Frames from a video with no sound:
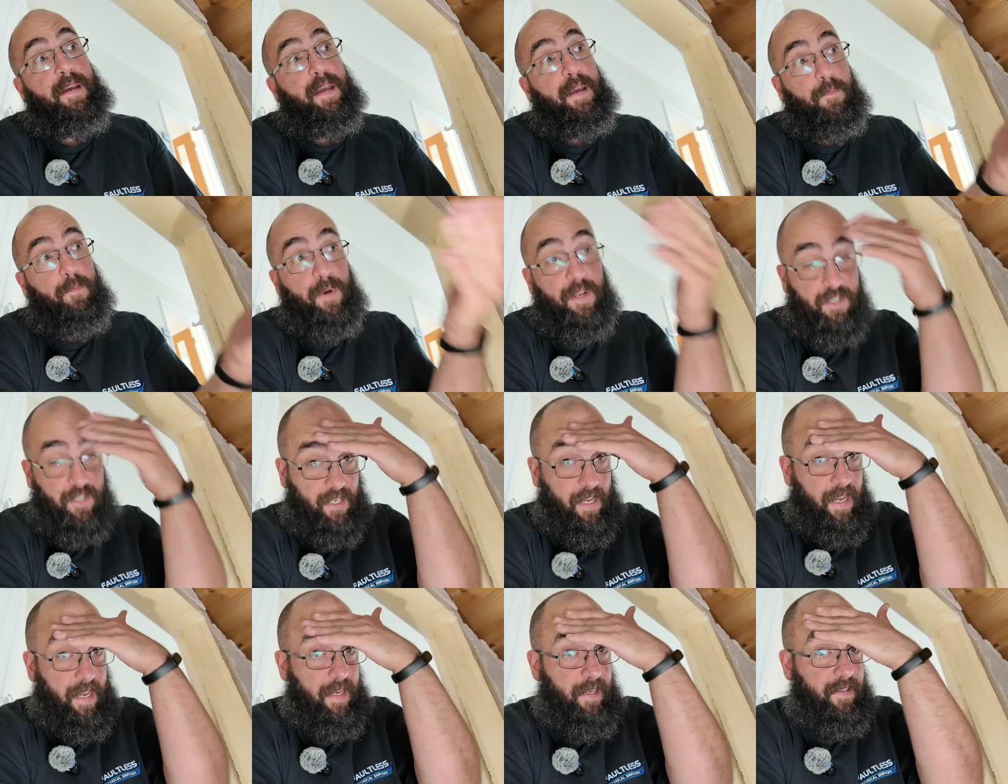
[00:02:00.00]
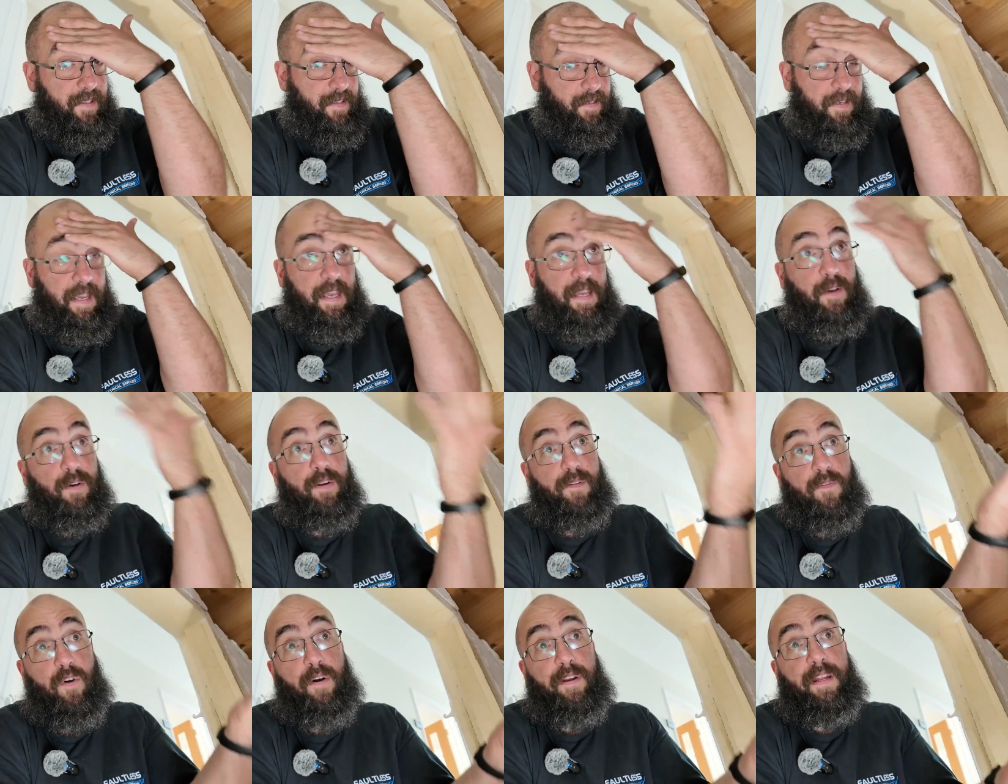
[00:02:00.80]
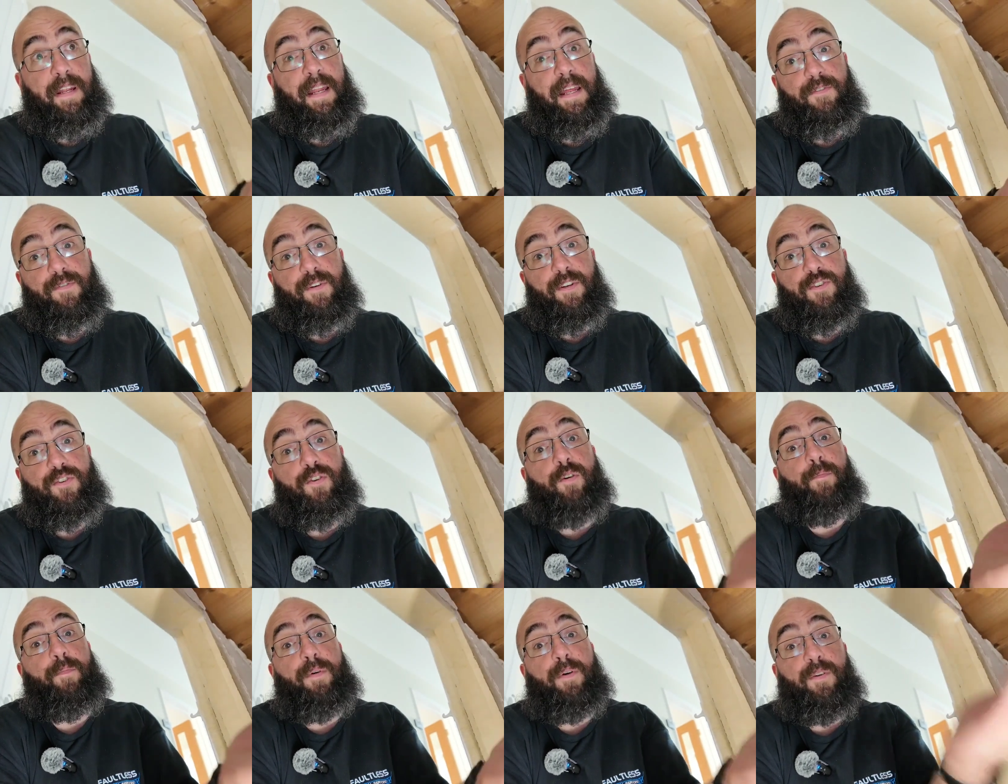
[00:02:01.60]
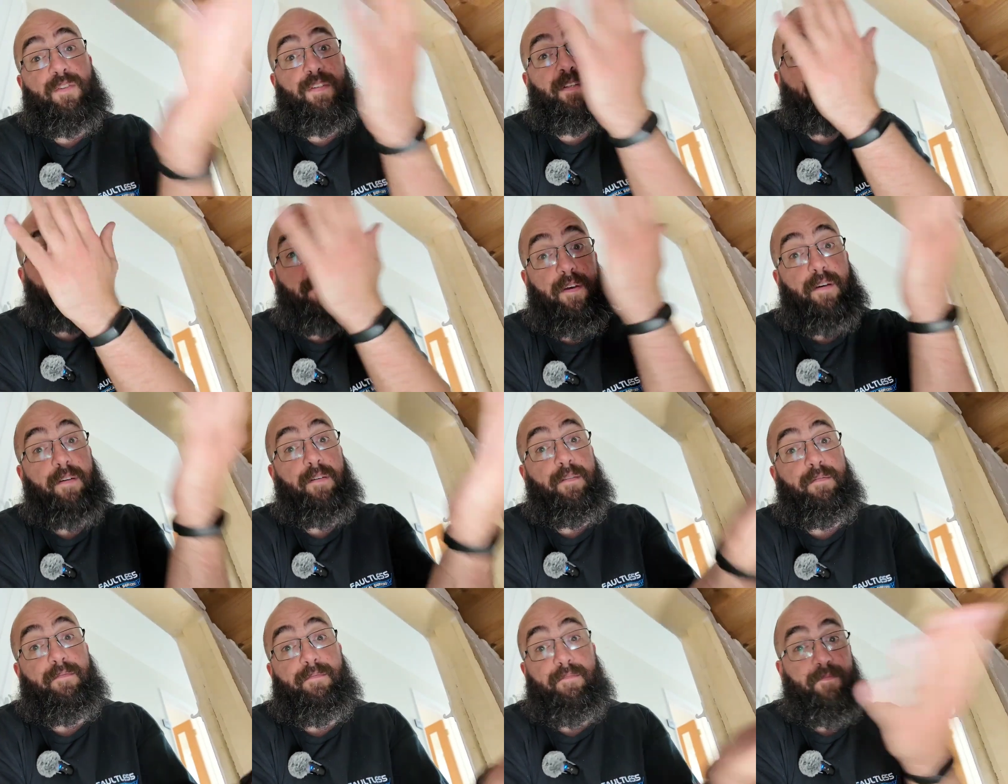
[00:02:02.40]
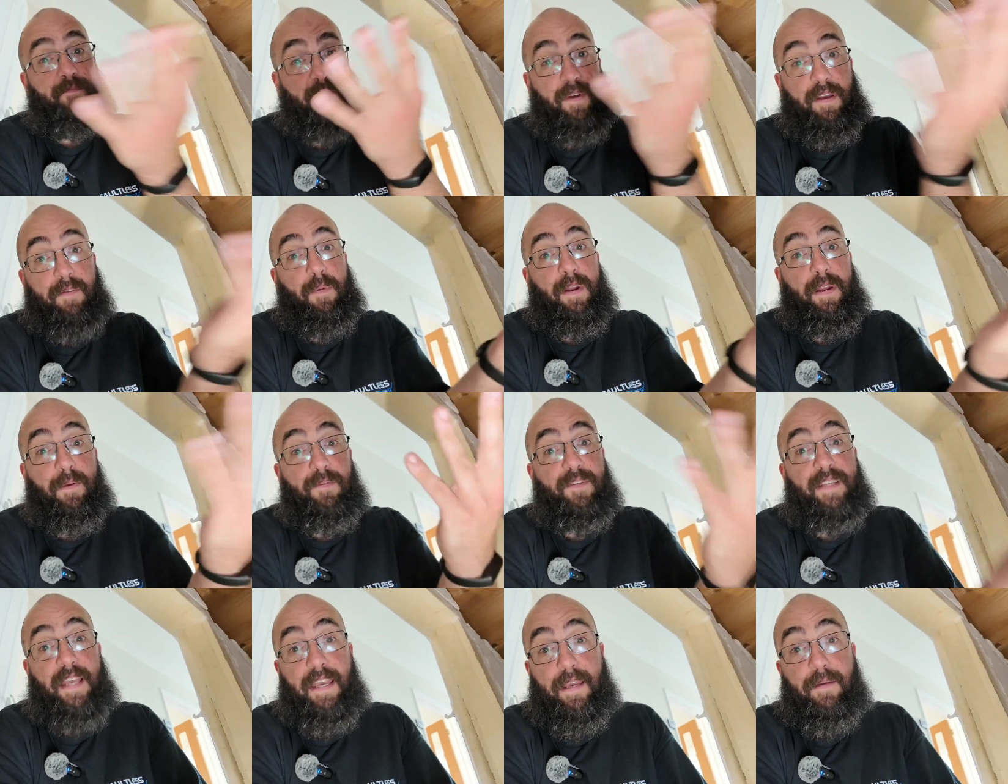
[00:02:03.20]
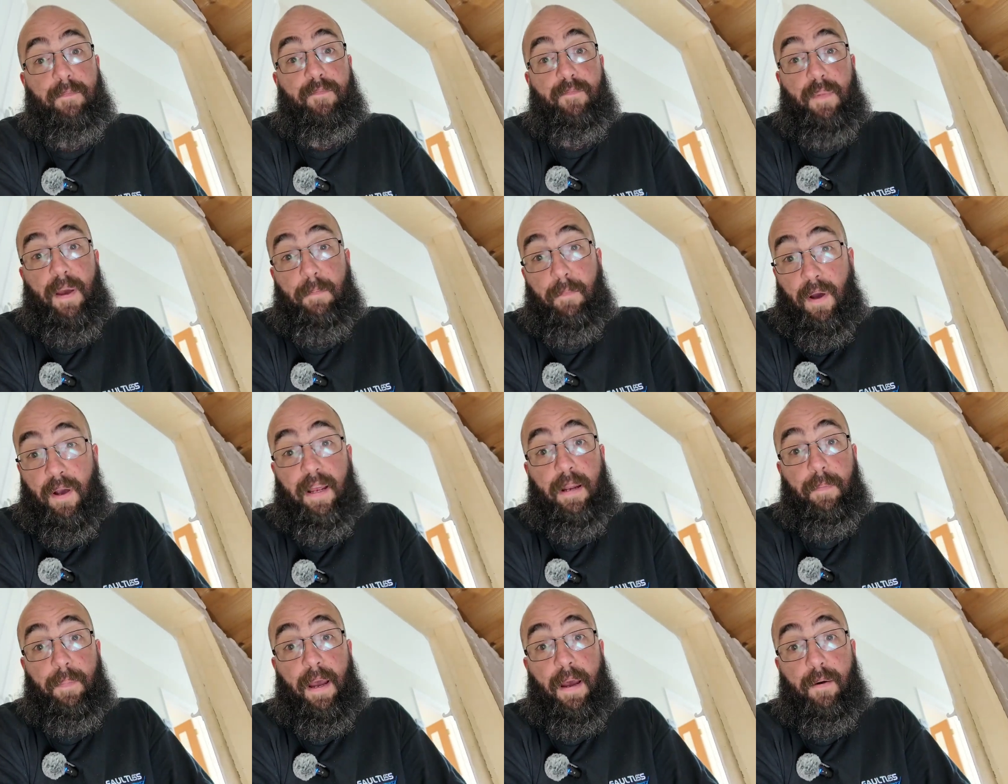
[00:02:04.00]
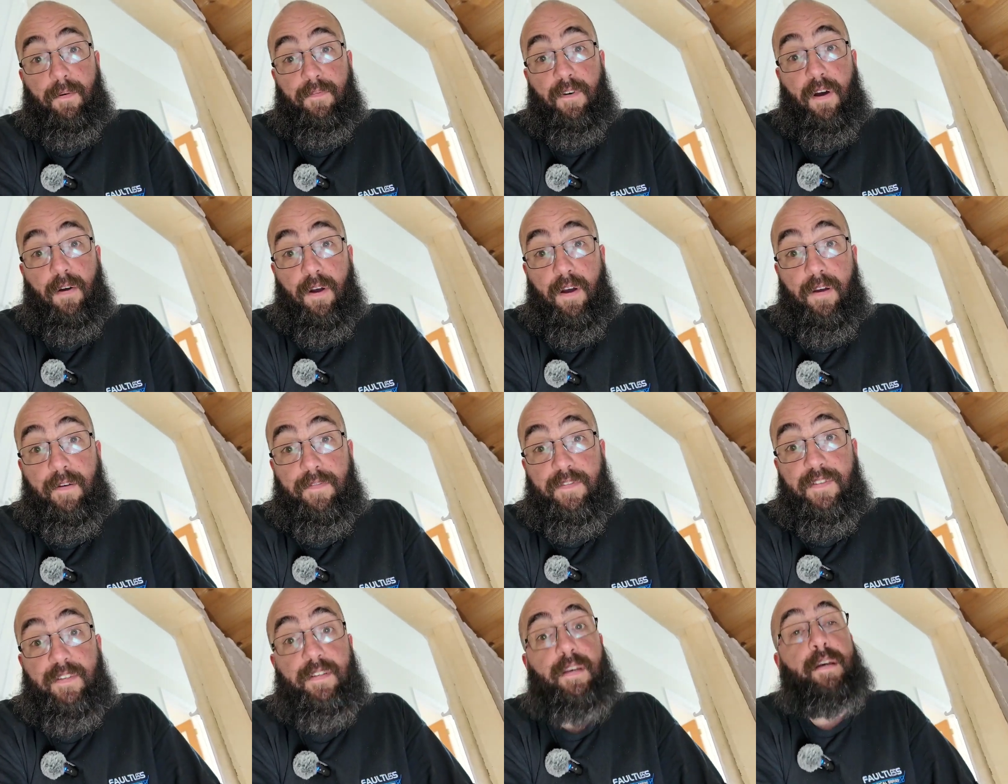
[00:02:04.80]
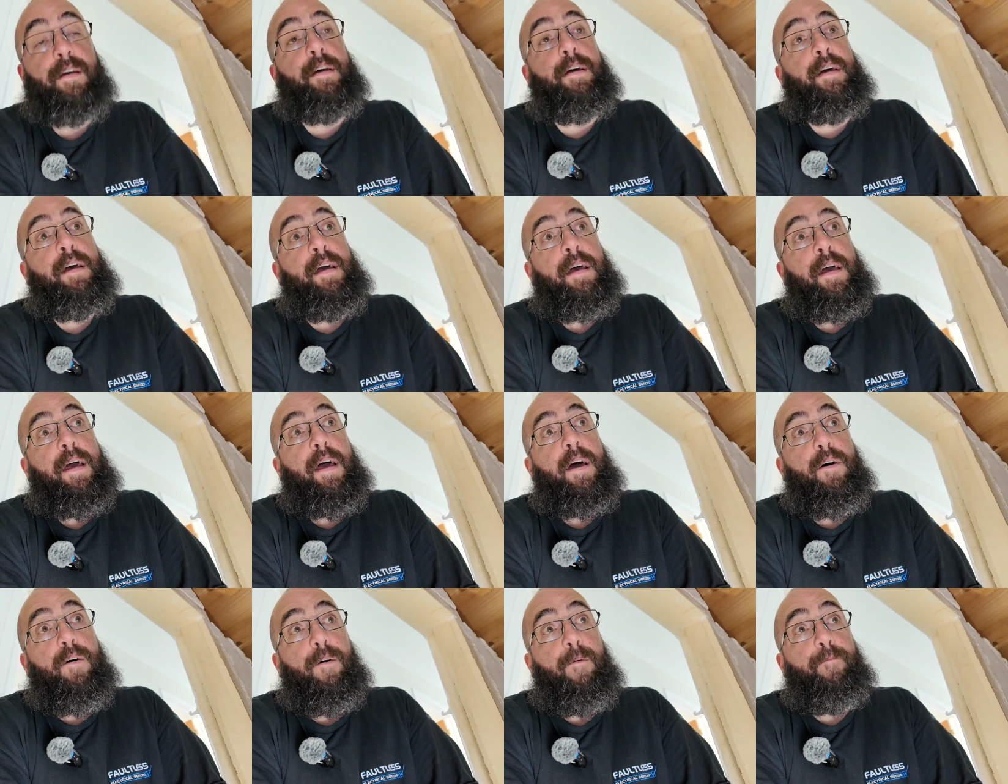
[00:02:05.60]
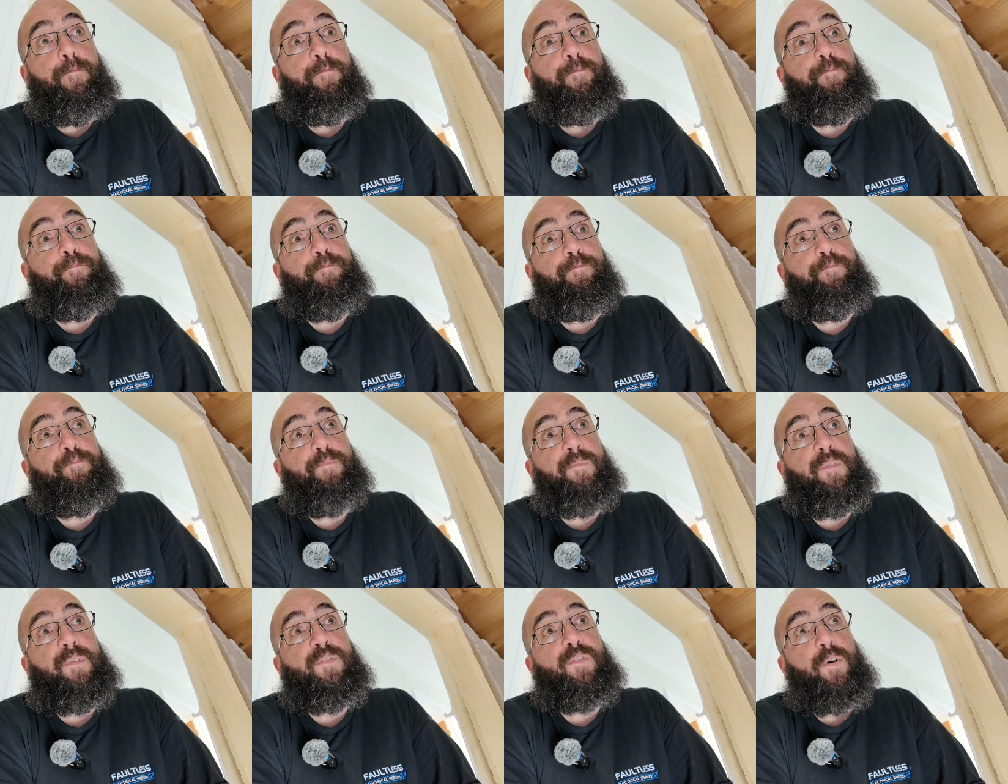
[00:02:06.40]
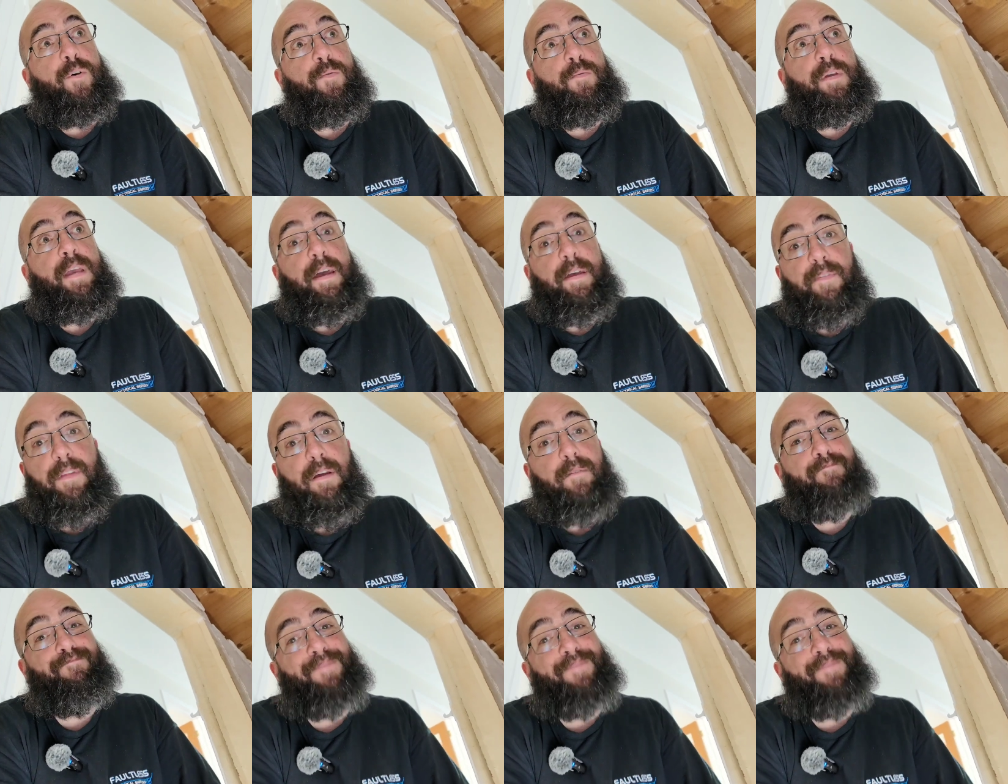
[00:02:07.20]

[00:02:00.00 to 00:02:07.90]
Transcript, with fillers: in which case he could have got an electric shock because of the when he was taking and mucking about with our earths. Um, so yeah, there,